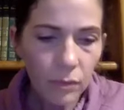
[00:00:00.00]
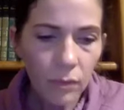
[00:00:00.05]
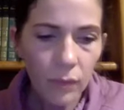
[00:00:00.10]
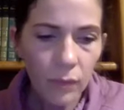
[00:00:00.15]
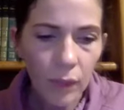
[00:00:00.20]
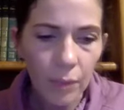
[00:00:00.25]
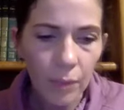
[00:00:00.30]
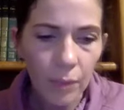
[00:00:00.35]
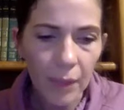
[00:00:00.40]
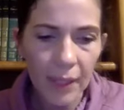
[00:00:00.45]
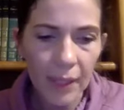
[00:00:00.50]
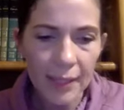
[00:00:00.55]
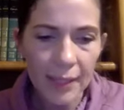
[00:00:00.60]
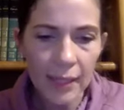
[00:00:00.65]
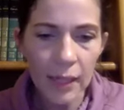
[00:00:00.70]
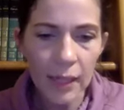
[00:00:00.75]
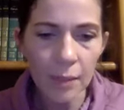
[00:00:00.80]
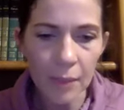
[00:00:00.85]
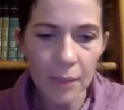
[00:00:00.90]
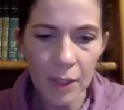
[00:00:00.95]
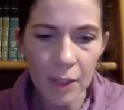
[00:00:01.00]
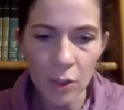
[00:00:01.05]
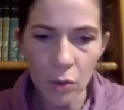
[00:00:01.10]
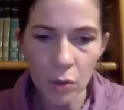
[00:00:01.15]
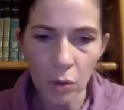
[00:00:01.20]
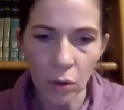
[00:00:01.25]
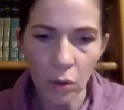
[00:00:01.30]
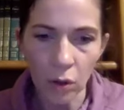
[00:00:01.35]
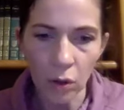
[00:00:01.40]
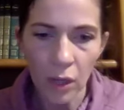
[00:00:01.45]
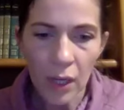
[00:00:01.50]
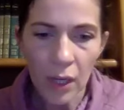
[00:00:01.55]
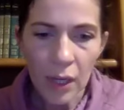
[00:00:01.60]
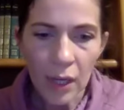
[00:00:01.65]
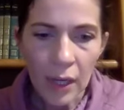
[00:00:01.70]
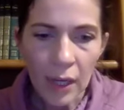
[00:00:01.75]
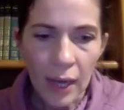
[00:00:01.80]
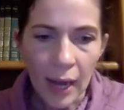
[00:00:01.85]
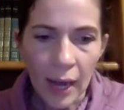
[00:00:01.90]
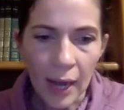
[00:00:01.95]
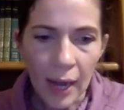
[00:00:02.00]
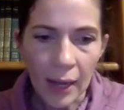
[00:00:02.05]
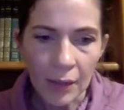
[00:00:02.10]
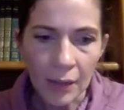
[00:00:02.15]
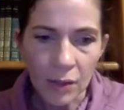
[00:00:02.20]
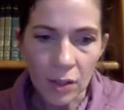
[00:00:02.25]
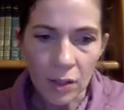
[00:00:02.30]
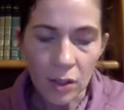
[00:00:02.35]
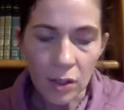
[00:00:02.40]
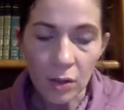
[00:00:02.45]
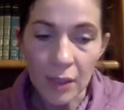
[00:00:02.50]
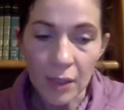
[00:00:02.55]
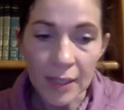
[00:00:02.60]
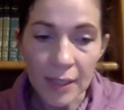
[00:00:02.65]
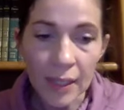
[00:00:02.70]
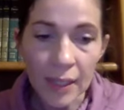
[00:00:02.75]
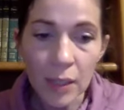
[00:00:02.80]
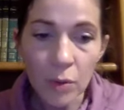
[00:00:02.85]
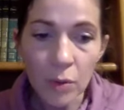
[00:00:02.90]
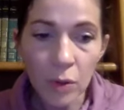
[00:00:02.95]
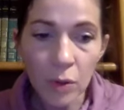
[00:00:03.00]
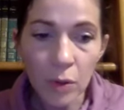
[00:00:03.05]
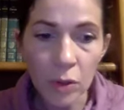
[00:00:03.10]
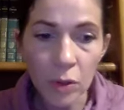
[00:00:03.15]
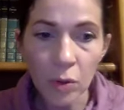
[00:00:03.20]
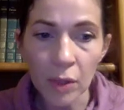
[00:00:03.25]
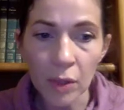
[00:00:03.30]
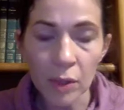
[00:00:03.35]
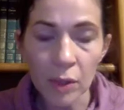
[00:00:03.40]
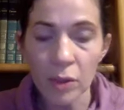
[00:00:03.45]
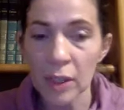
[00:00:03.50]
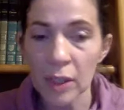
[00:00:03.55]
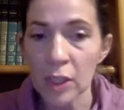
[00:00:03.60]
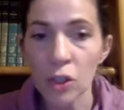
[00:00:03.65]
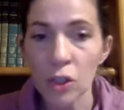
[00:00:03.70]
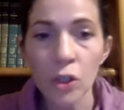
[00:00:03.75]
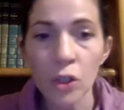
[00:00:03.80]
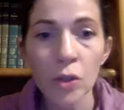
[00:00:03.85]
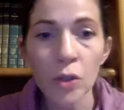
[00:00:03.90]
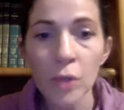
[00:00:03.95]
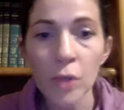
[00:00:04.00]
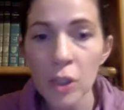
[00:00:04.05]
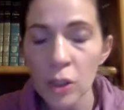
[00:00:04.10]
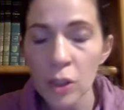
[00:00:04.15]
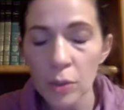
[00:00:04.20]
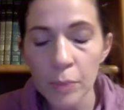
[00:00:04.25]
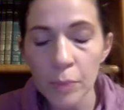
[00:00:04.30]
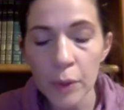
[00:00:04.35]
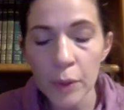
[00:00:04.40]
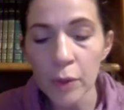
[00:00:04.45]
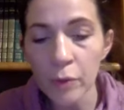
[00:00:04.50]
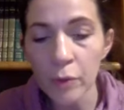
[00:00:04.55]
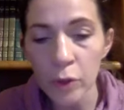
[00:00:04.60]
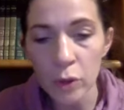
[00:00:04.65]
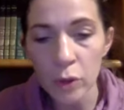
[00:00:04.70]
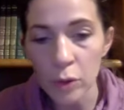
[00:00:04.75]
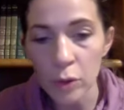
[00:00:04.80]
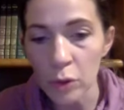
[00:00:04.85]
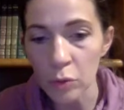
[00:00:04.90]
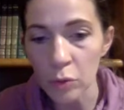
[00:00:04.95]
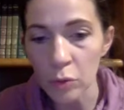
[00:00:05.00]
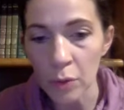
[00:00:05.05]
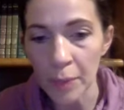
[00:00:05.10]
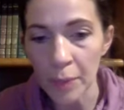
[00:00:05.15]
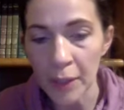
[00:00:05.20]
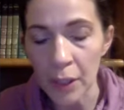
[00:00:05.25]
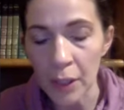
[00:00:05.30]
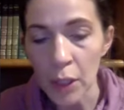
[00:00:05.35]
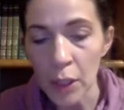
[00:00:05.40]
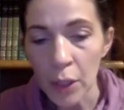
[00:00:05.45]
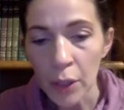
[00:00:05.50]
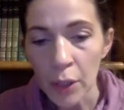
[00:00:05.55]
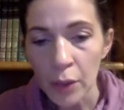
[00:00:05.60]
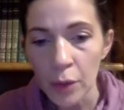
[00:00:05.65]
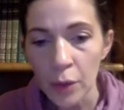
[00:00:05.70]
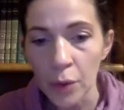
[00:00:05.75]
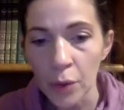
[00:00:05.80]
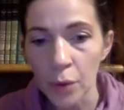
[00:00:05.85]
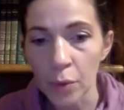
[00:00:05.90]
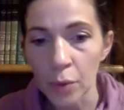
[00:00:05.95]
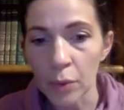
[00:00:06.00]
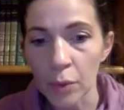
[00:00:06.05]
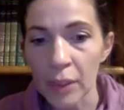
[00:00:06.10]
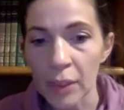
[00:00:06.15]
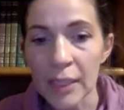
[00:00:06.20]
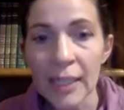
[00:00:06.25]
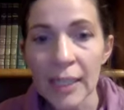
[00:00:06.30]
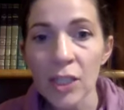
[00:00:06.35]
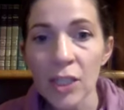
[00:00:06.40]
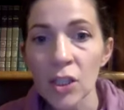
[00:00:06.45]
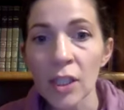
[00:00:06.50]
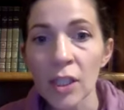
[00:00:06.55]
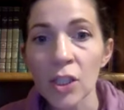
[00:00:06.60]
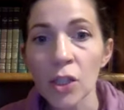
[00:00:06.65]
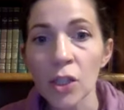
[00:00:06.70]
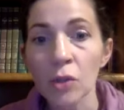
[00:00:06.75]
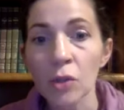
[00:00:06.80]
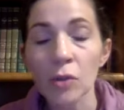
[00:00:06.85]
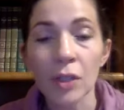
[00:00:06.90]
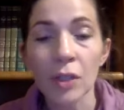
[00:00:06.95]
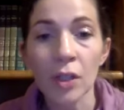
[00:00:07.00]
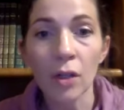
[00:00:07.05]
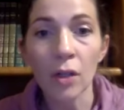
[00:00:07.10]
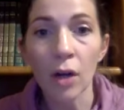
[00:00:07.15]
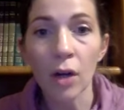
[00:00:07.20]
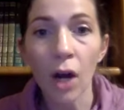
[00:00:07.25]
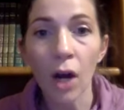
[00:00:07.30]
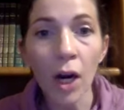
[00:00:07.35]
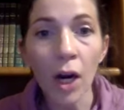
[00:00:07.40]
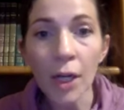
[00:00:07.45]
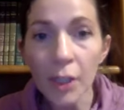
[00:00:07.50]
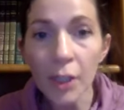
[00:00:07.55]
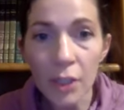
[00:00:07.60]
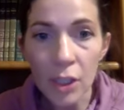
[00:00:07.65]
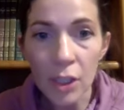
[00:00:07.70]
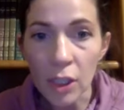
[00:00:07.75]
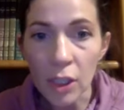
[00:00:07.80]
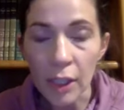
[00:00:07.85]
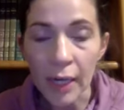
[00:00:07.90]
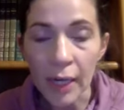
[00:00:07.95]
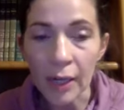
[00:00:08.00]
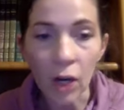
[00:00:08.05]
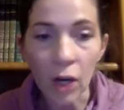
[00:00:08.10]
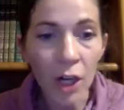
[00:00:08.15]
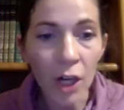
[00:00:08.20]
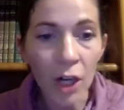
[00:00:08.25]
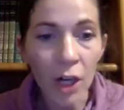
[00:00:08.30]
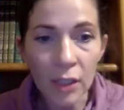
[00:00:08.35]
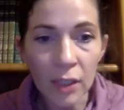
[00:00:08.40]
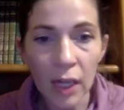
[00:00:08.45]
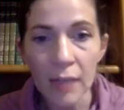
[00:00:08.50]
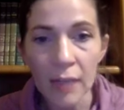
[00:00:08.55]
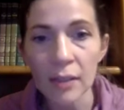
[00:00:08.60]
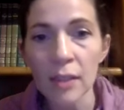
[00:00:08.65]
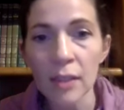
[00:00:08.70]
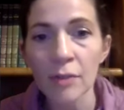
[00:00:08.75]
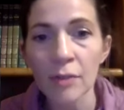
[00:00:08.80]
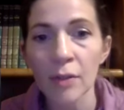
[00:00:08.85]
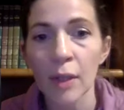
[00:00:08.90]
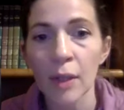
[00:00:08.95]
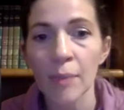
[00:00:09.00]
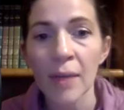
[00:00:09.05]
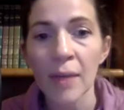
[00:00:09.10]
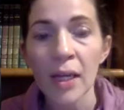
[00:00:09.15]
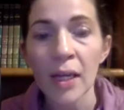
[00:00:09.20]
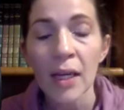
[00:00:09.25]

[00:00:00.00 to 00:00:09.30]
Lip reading: But they set up this school. And so these kids would go to school. There's this beautiful Jewish woman who would teach the children art. She had art classes for them.